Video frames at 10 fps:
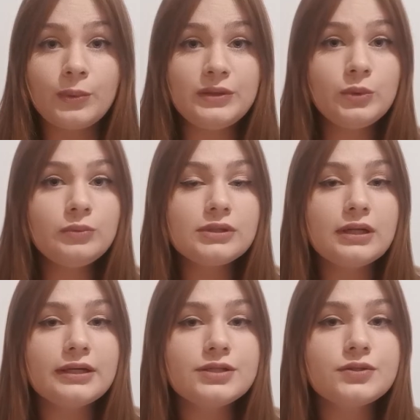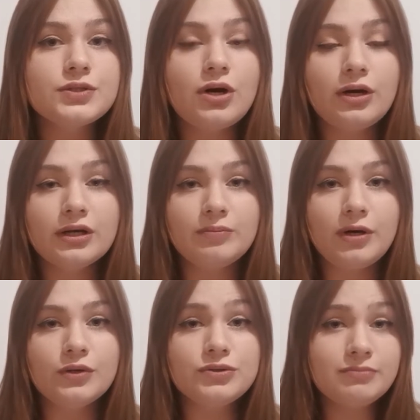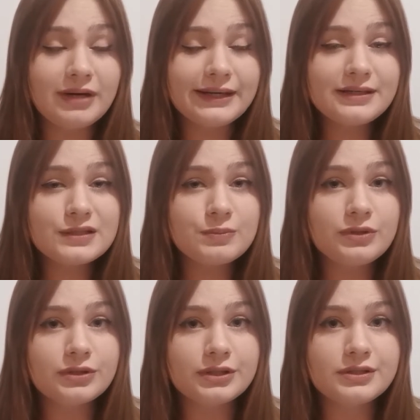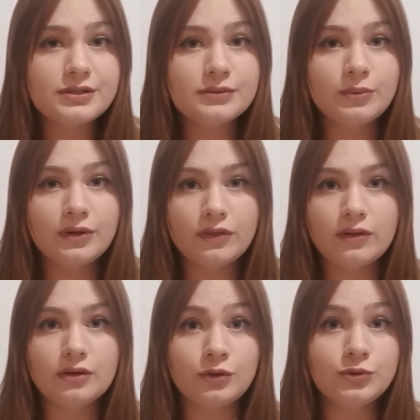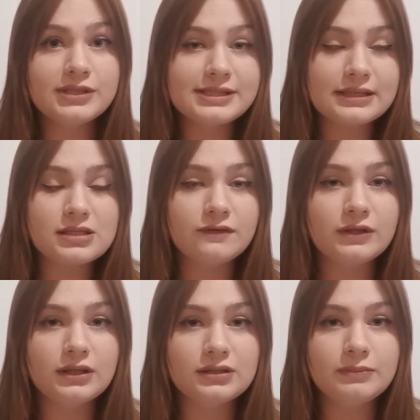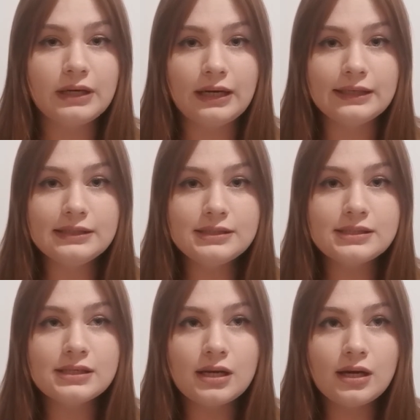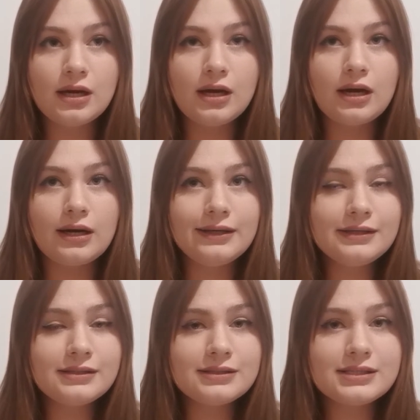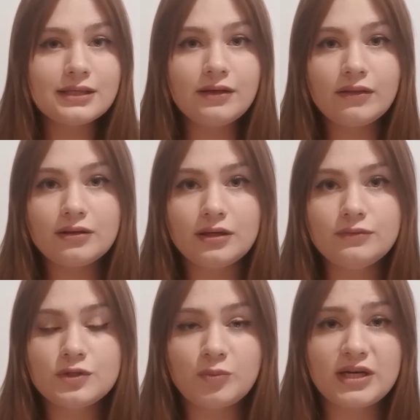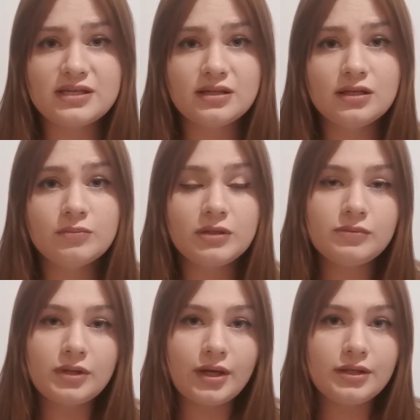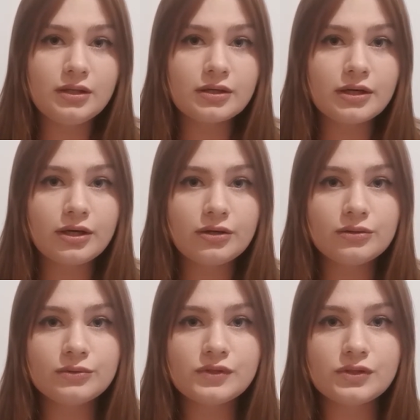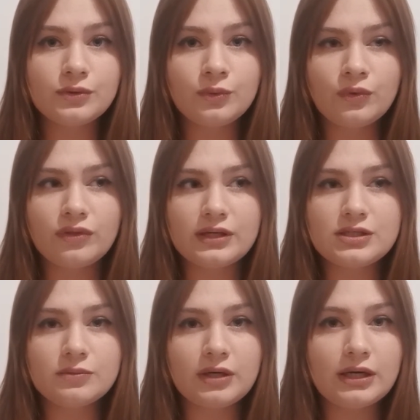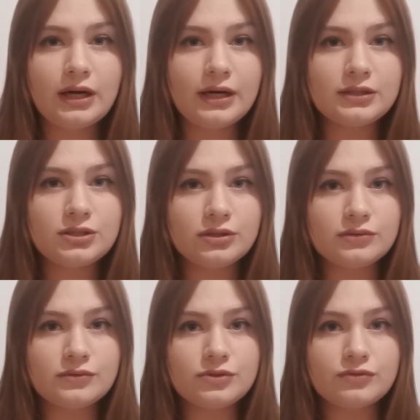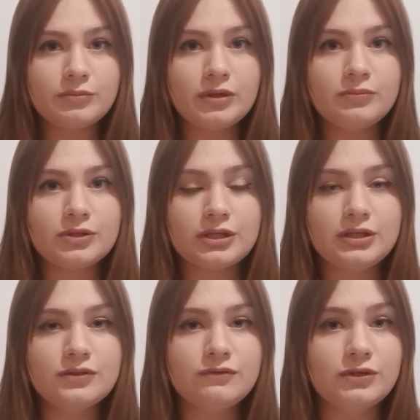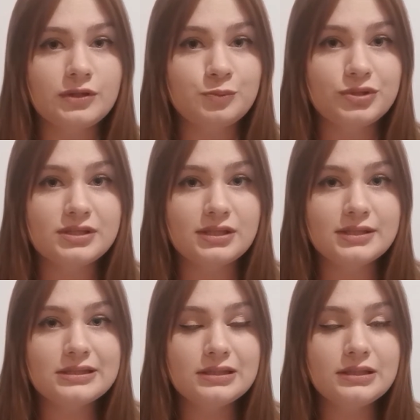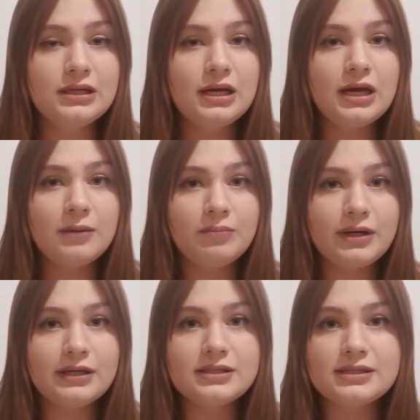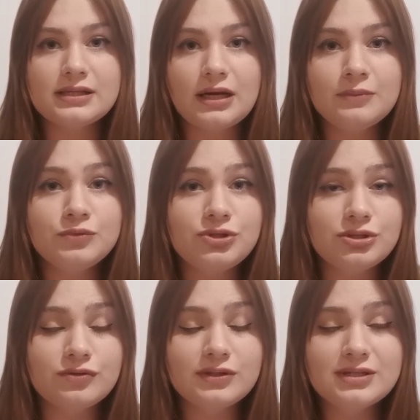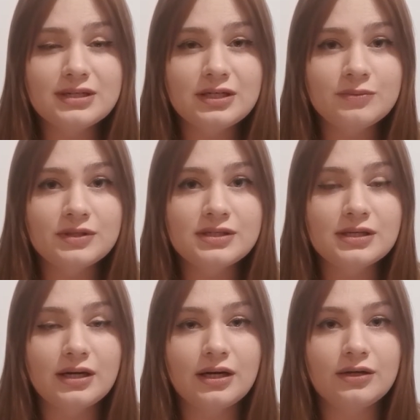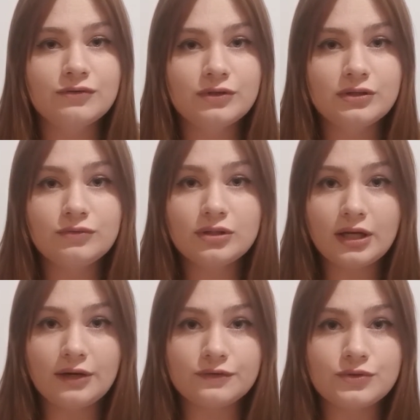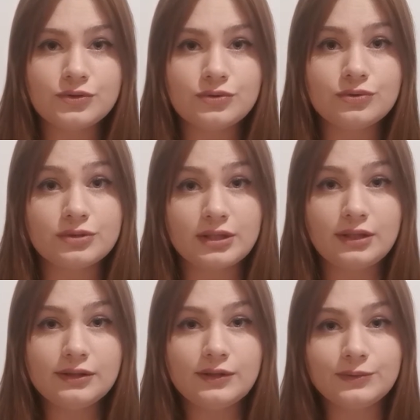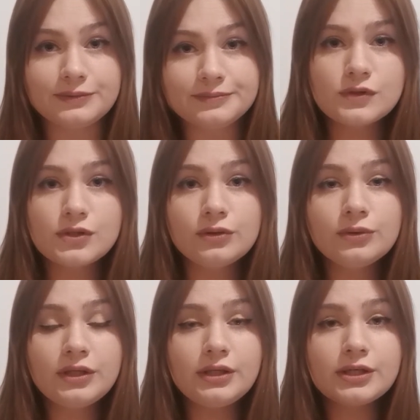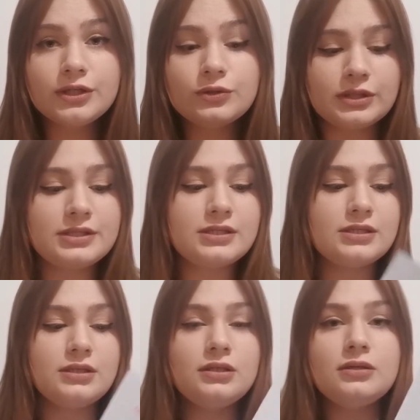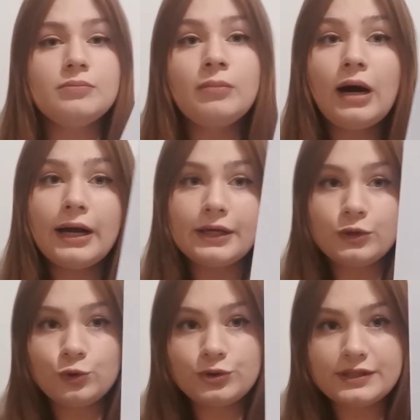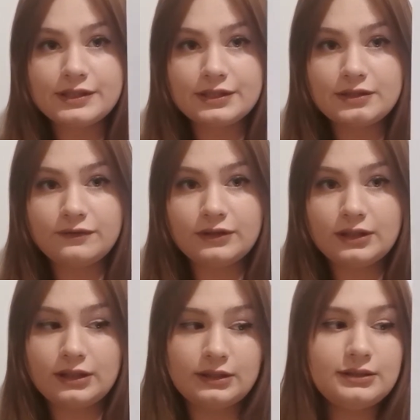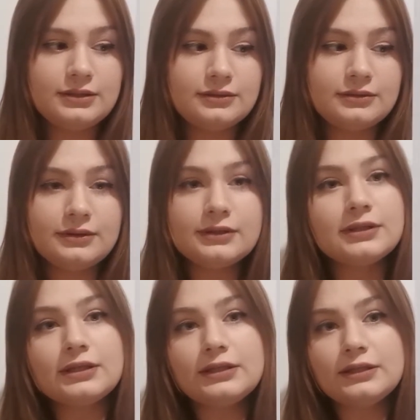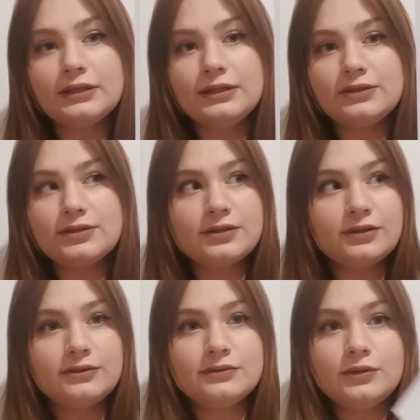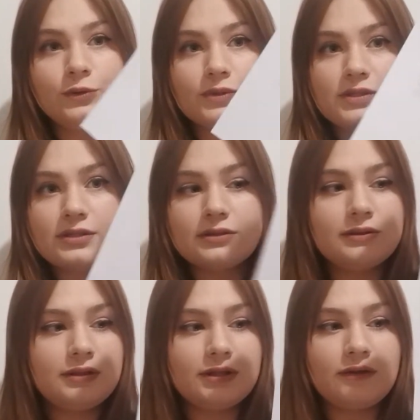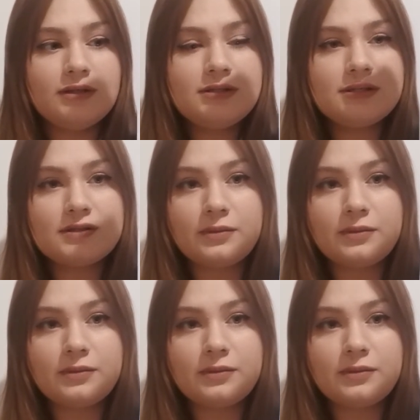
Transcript: When we would like to talk about my experience with the Goethe Certifikat B1, I can say that I was passing it maybe a year ago, so that's why I don't remember it very precisely, but some general statements I really would love to tell you. So here you can see my Goethe Certificate. Yeah, it looks like this.